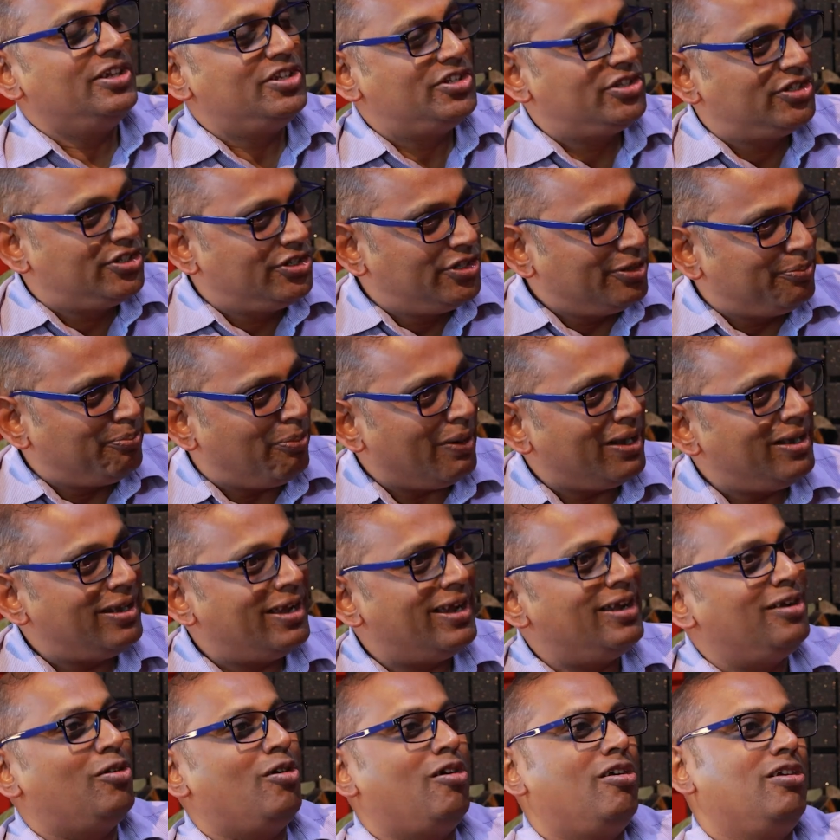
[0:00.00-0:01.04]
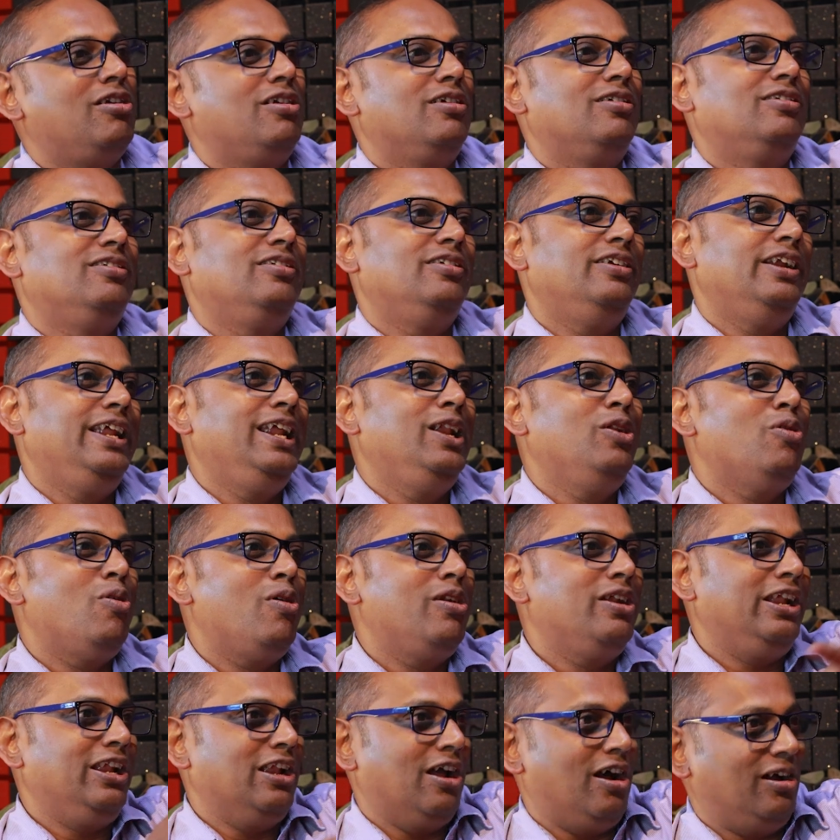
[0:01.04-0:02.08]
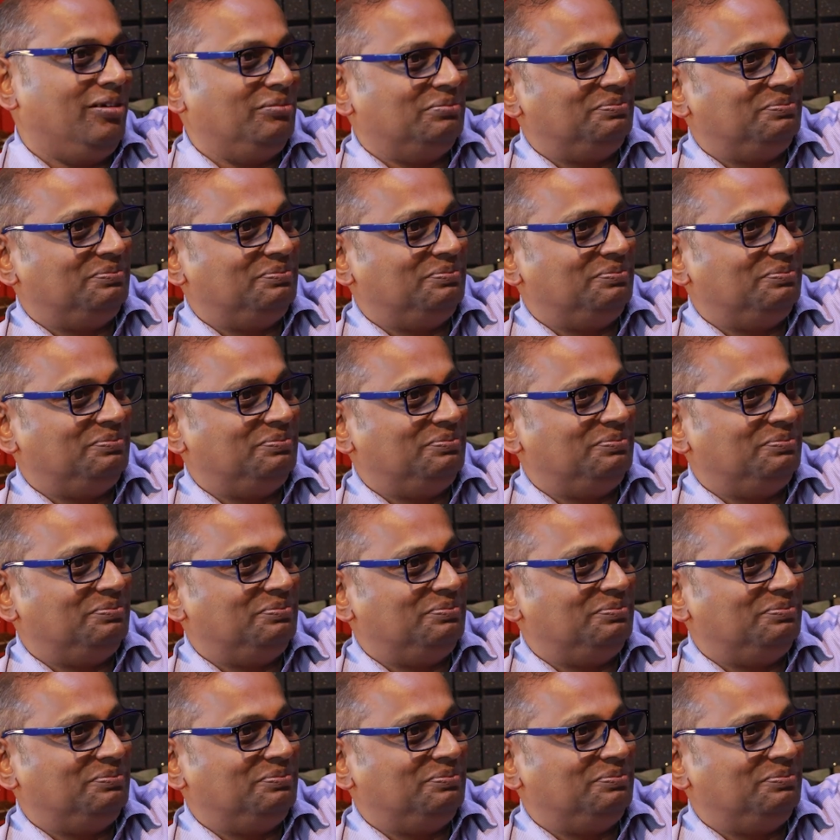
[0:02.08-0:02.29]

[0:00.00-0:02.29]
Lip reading: is dependent on Nino and Nina.